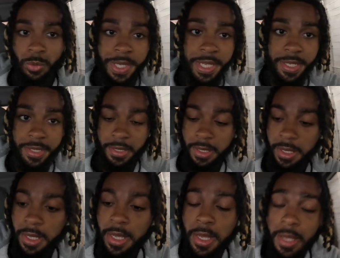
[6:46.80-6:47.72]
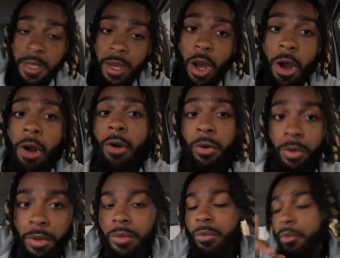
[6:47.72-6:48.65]
a week. Oh,
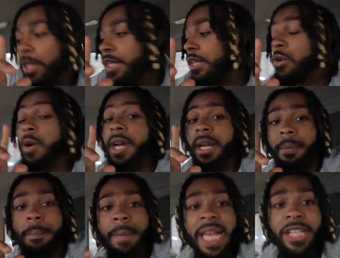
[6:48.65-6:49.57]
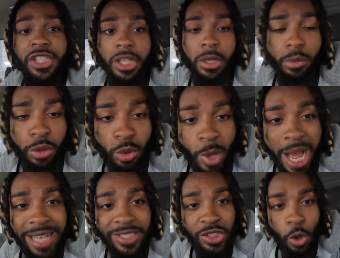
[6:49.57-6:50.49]
really quick, make sure when you
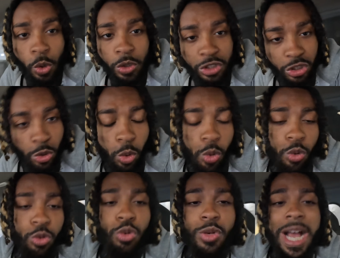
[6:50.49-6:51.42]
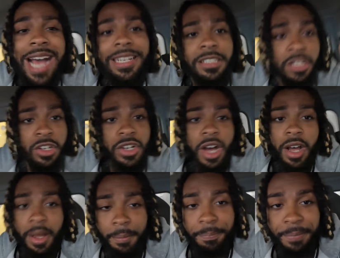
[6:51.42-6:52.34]
guys go to school, you guys look
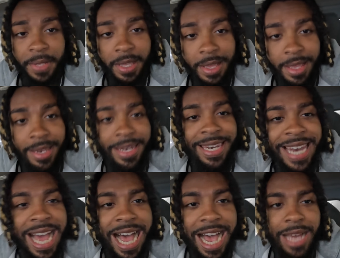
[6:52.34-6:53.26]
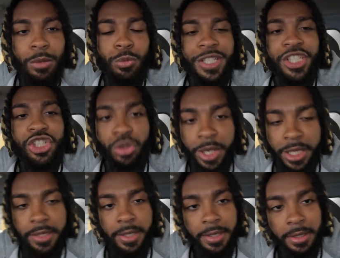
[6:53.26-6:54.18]
up
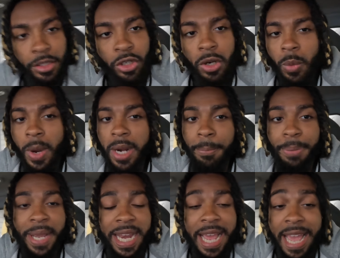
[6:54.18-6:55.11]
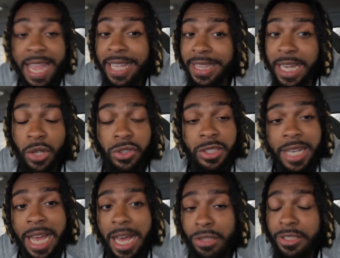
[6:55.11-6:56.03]
non-restricted. You don't want to pay that
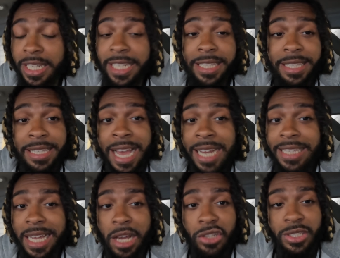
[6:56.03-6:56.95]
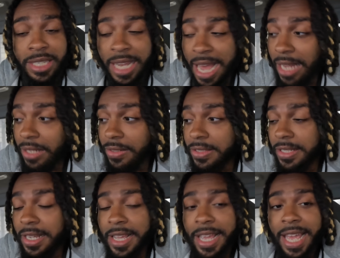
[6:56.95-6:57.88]
$8,000,
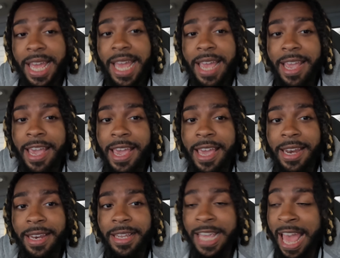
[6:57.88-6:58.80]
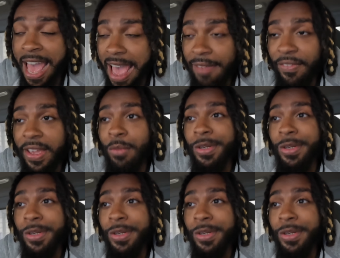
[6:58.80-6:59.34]
$9,000 and have a